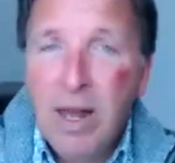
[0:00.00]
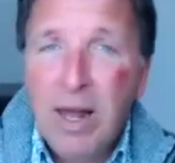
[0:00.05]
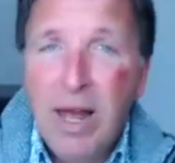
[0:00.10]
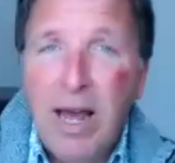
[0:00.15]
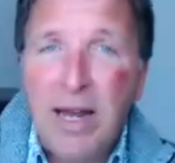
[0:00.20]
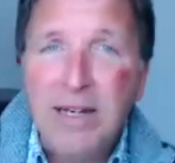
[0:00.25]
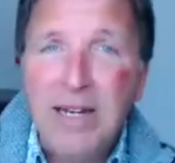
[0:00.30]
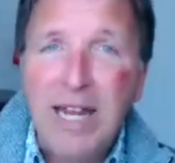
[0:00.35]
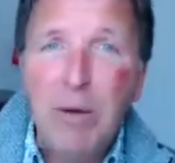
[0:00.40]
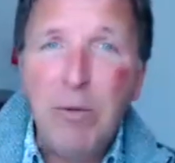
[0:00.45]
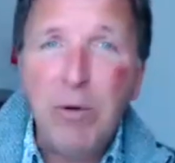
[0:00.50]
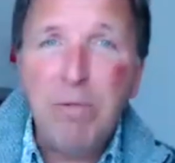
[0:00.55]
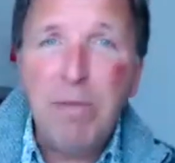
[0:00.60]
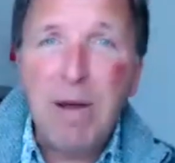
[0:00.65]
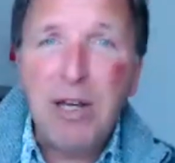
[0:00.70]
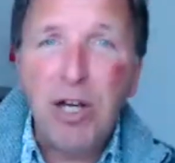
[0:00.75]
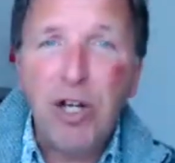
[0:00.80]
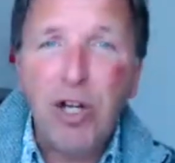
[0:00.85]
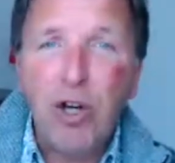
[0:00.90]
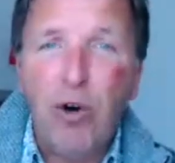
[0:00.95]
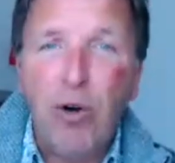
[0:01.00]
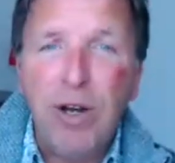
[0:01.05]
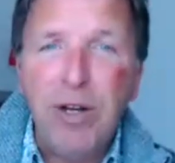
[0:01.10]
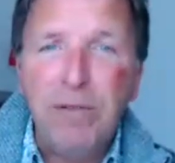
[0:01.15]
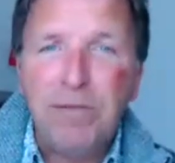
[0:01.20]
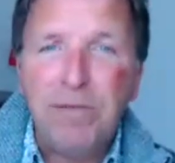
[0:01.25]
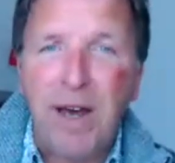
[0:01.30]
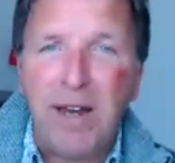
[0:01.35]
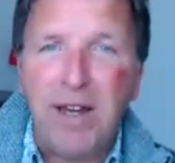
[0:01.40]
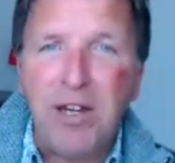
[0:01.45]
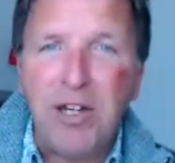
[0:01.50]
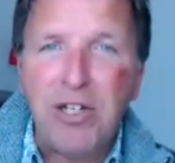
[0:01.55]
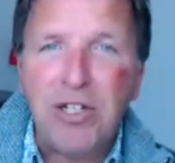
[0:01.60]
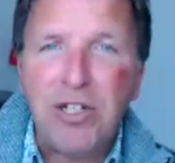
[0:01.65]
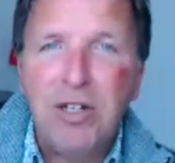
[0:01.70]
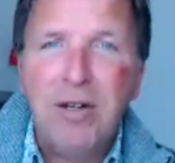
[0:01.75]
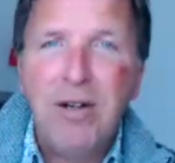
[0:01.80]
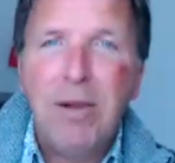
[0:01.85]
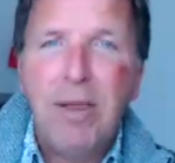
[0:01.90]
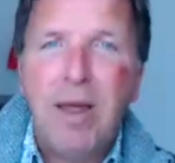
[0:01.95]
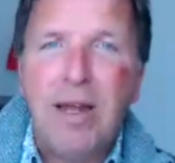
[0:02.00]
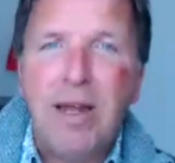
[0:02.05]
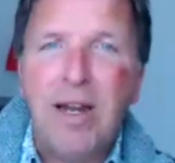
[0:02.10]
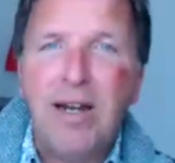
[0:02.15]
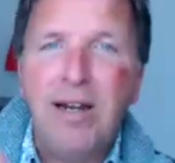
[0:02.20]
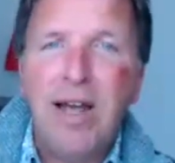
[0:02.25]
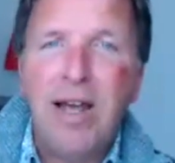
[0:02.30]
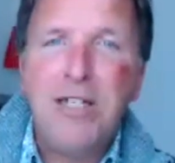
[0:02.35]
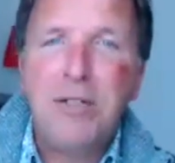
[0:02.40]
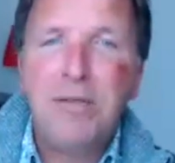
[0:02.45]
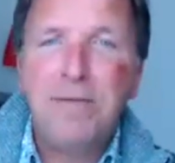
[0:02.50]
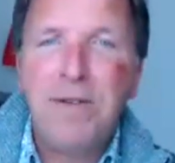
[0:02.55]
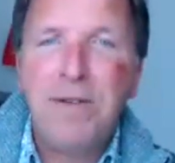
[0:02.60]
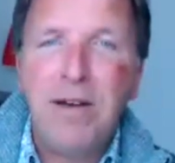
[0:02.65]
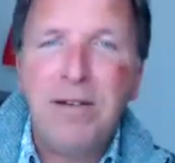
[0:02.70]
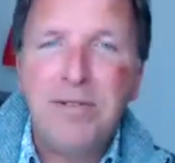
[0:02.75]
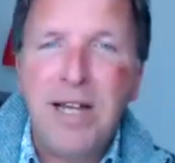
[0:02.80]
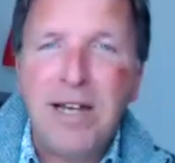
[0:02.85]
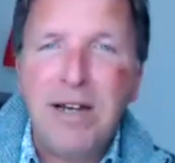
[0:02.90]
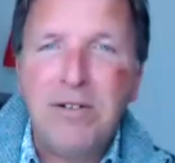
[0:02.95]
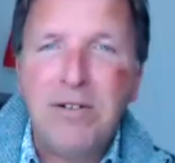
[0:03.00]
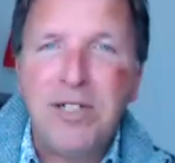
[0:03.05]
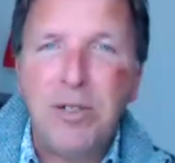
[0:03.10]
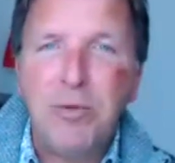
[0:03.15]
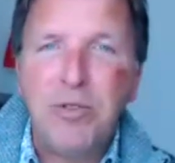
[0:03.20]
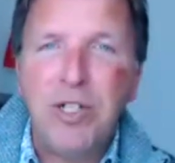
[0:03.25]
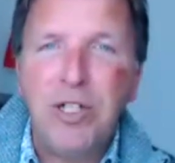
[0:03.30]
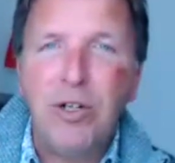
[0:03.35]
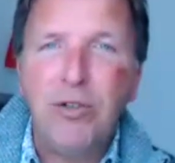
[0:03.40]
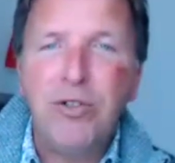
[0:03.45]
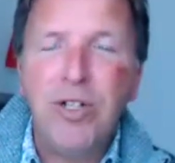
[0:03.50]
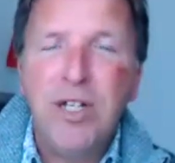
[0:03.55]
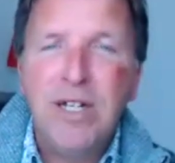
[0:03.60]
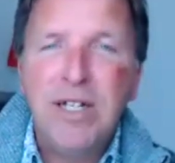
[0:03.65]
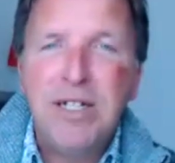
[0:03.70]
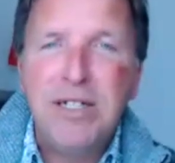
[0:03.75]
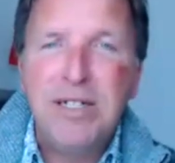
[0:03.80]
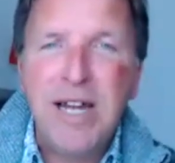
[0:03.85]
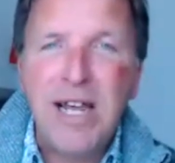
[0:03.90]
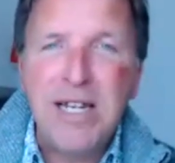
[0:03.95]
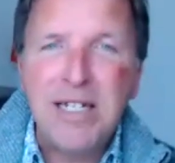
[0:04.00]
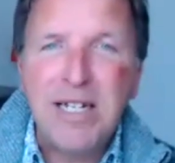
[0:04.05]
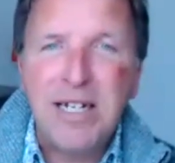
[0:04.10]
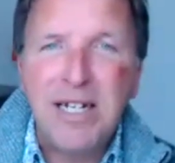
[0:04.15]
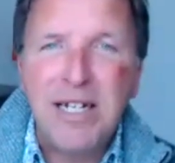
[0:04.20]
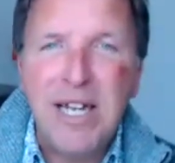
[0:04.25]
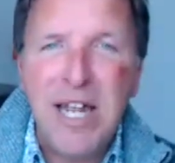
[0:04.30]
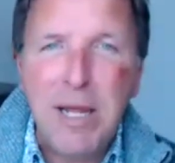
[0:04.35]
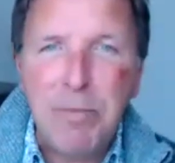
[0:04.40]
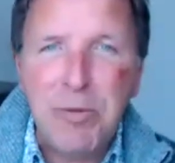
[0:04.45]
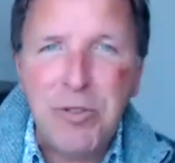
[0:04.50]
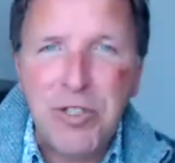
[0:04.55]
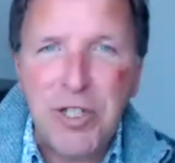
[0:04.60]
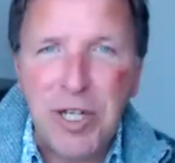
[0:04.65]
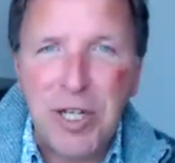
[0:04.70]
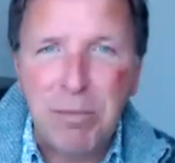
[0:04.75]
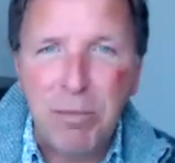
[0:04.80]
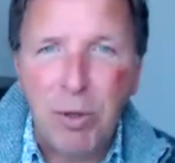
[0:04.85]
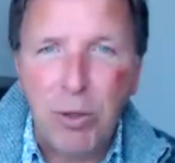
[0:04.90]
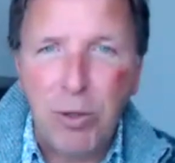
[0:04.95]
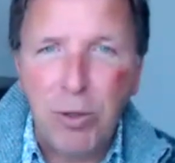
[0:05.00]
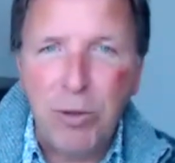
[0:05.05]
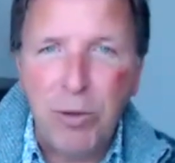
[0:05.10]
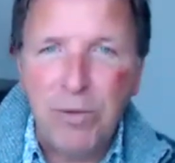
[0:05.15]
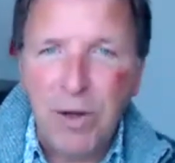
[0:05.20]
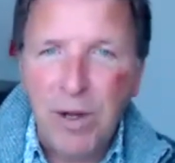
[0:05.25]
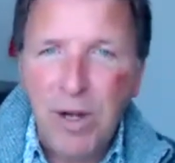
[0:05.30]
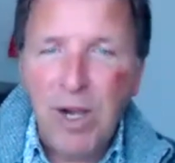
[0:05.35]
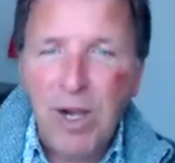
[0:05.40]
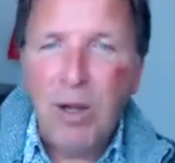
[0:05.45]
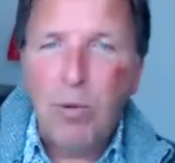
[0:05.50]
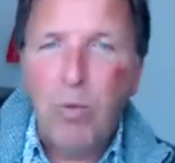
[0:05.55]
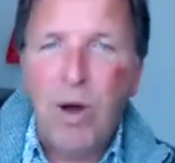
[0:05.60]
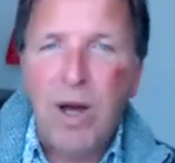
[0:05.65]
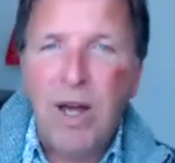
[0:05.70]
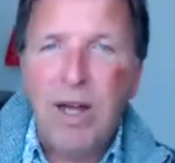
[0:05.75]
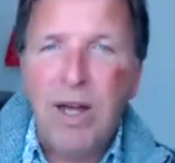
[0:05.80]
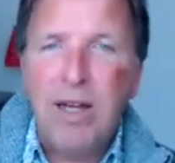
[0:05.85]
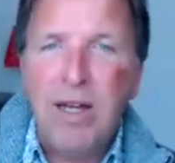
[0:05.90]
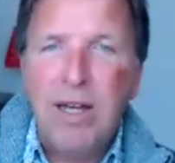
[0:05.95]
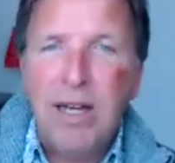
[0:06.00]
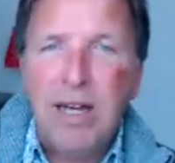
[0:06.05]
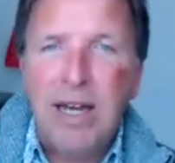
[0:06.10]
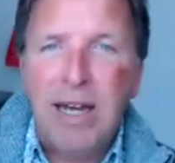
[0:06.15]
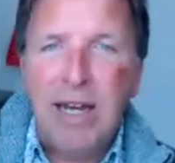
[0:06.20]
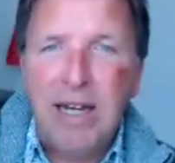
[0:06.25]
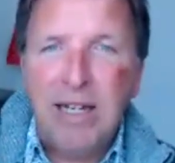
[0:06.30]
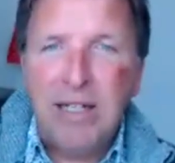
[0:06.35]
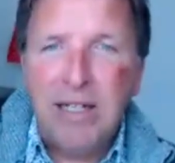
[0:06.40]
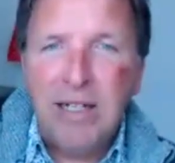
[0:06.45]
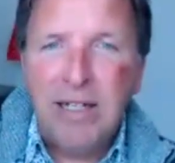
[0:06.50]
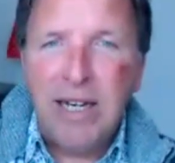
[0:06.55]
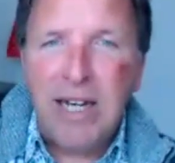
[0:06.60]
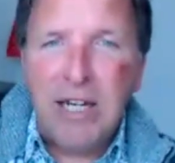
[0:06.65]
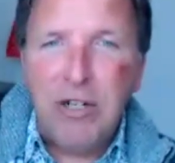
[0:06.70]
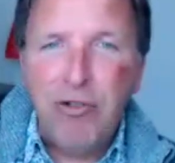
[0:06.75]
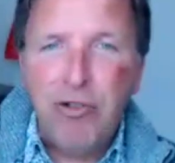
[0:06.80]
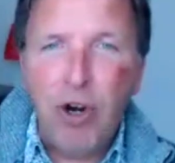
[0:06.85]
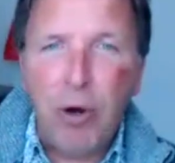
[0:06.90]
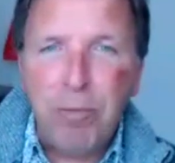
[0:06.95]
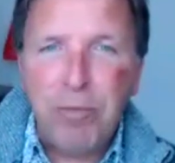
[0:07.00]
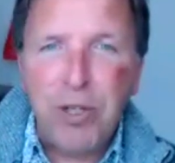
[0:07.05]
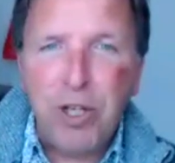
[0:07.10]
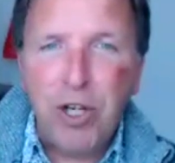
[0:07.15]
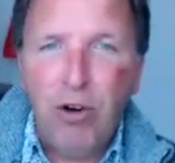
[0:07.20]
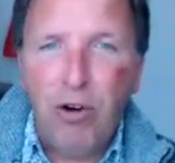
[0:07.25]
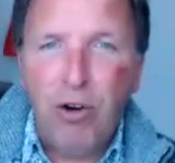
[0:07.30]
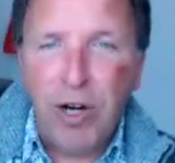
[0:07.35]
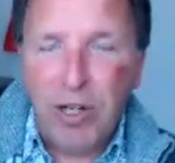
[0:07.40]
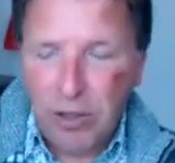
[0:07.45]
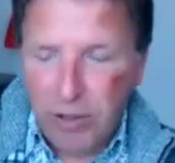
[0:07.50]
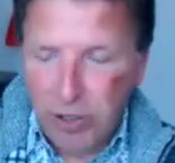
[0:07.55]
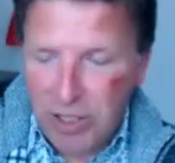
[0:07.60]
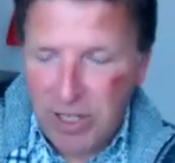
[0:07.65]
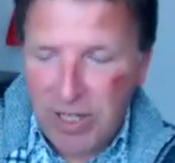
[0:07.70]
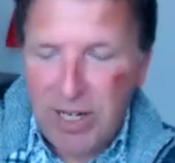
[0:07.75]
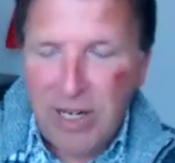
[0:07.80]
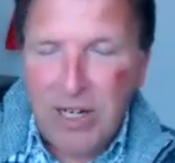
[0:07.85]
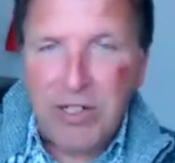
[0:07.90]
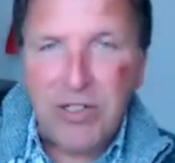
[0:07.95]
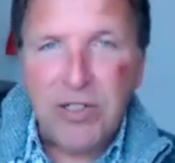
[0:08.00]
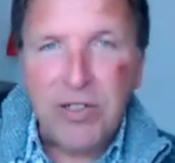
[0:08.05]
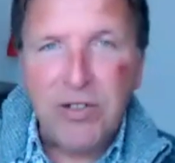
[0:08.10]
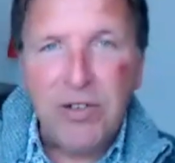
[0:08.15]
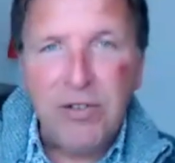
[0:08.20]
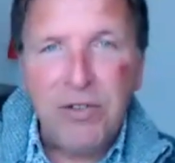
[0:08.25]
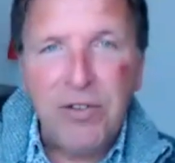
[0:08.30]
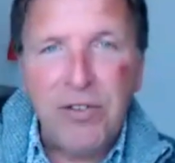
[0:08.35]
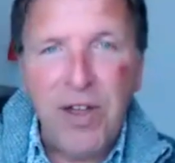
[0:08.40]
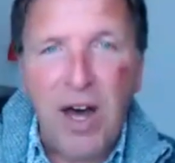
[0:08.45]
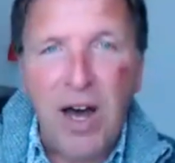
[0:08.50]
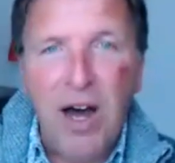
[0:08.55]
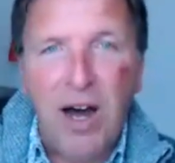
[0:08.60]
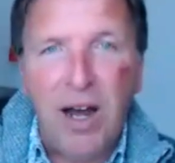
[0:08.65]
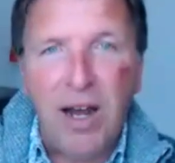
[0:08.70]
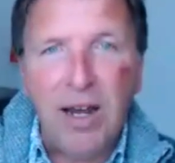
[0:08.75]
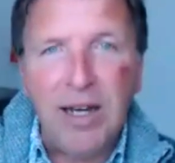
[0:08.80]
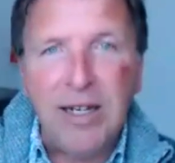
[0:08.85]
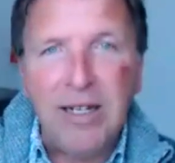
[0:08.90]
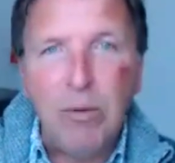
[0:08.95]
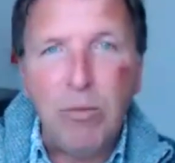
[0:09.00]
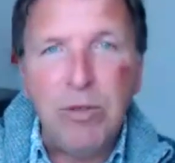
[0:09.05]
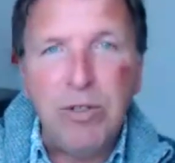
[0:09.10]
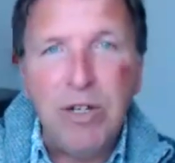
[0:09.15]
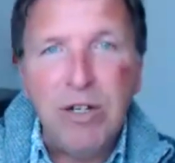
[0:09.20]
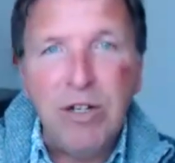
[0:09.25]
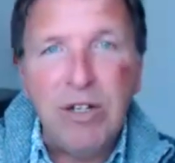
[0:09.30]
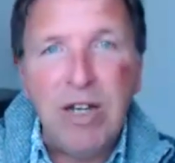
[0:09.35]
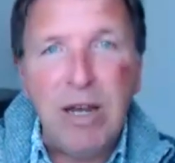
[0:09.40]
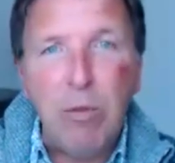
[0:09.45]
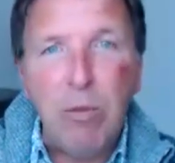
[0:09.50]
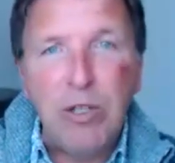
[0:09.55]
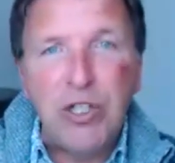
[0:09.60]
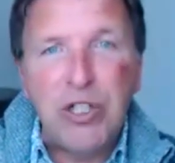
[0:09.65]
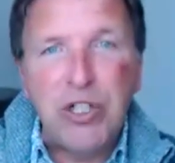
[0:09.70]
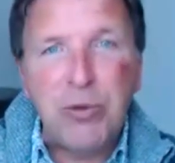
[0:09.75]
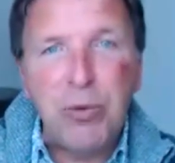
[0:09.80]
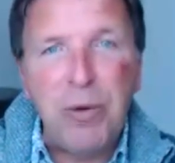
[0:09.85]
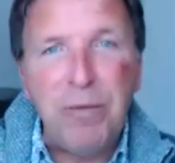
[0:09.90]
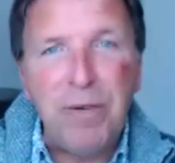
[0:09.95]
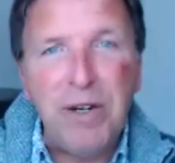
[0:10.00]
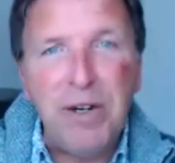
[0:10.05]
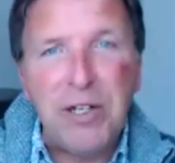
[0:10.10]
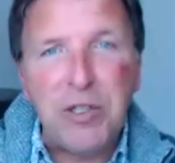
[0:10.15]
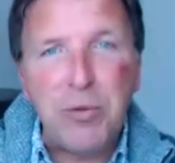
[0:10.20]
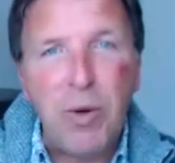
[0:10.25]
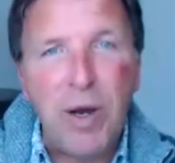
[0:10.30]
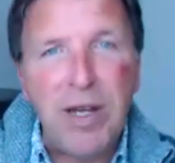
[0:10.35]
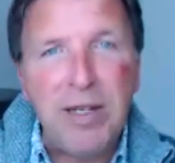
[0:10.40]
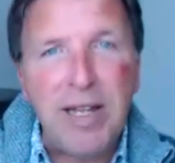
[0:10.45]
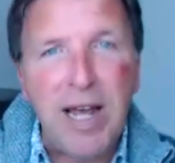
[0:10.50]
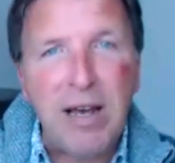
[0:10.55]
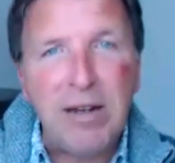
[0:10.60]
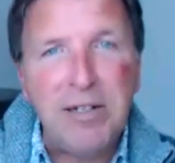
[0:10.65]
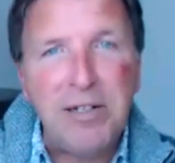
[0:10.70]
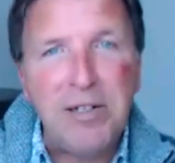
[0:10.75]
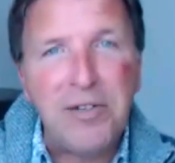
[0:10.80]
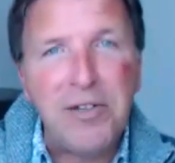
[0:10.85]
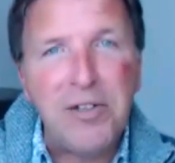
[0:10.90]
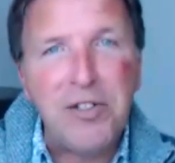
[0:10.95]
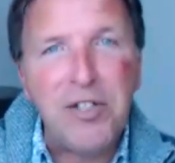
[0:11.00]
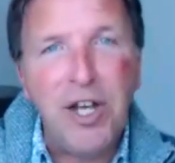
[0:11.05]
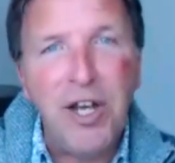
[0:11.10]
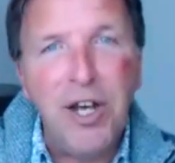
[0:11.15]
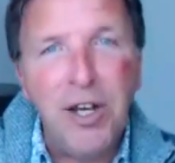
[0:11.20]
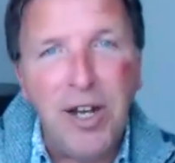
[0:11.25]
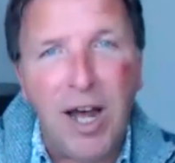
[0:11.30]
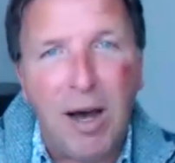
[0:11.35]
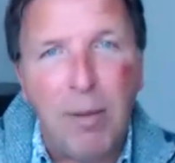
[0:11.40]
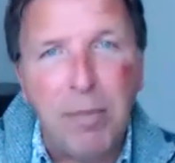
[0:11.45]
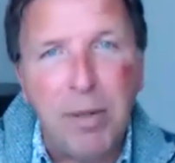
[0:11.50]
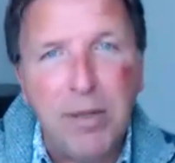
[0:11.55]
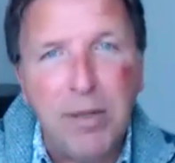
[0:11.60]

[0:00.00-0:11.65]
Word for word: And he would make a coin vanish, and I later found out it was an old Nate Leipzig move where he'd he'd drop the coin onto his thigh and it would it would swivel its way down into the turn up.